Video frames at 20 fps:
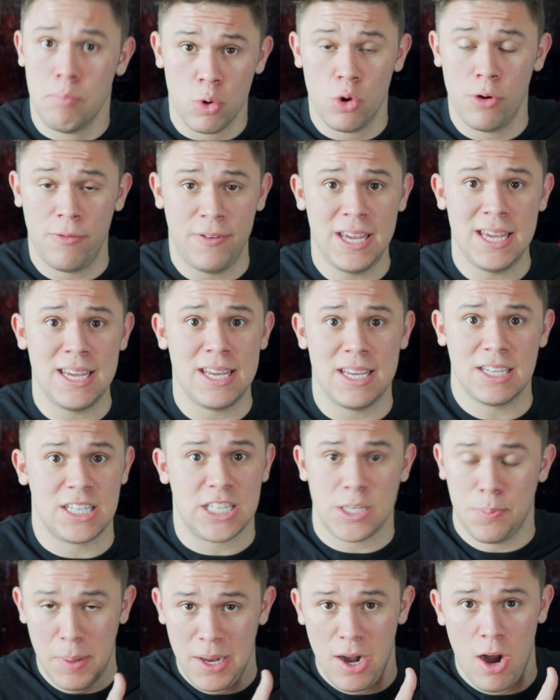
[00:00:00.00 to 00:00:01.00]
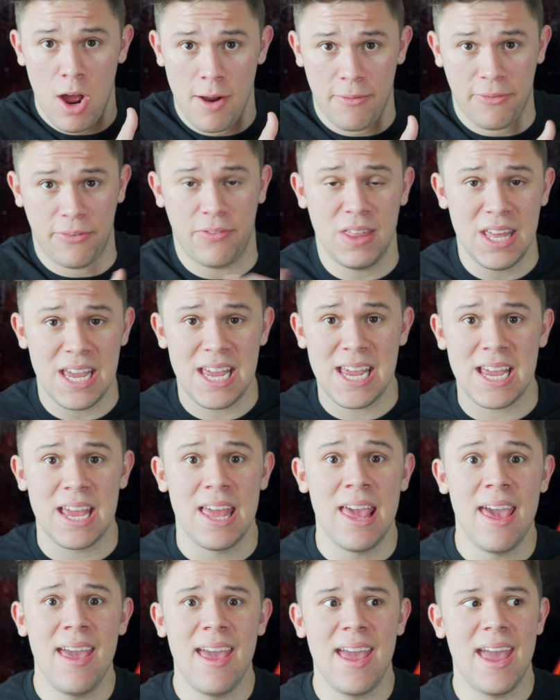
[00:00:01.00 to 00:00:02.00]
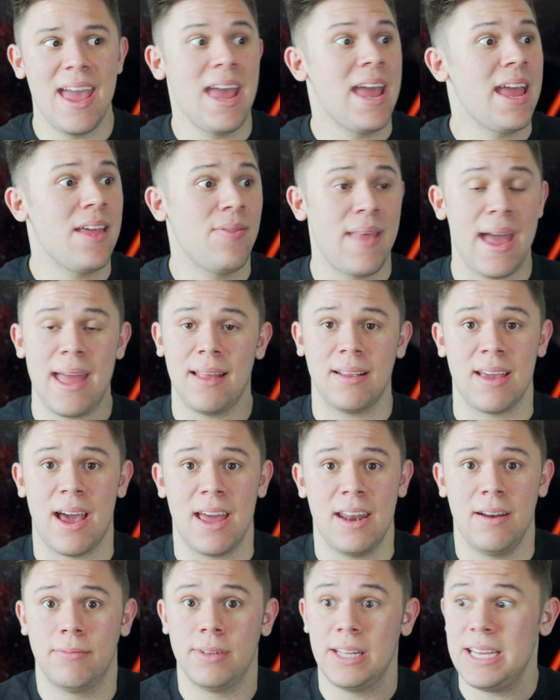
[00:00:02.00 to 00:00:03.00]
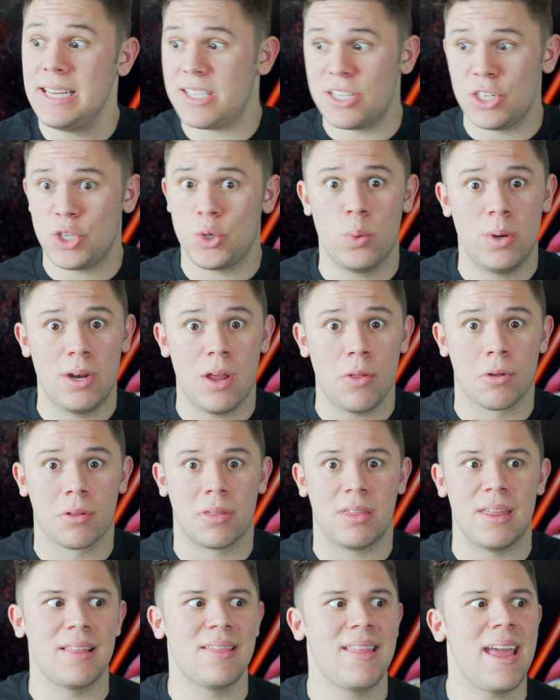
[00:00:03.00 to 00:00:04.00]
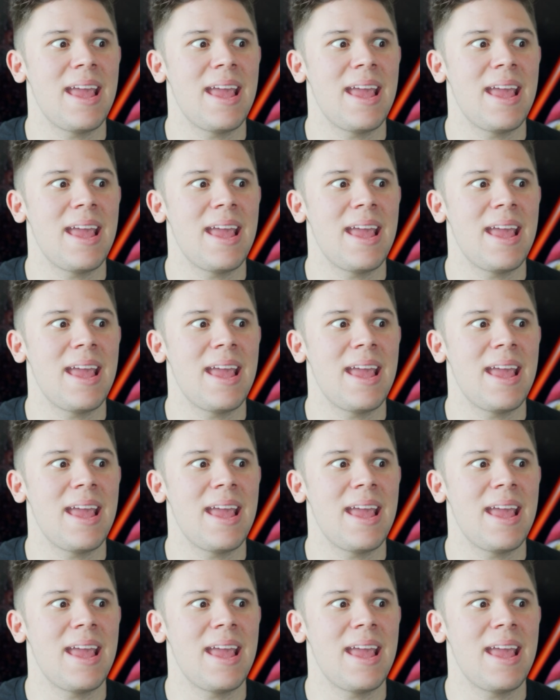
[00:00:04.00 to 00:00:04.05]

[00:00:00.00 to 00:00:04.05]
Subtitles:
movie spin-off thing, and that kind of leads into another thing.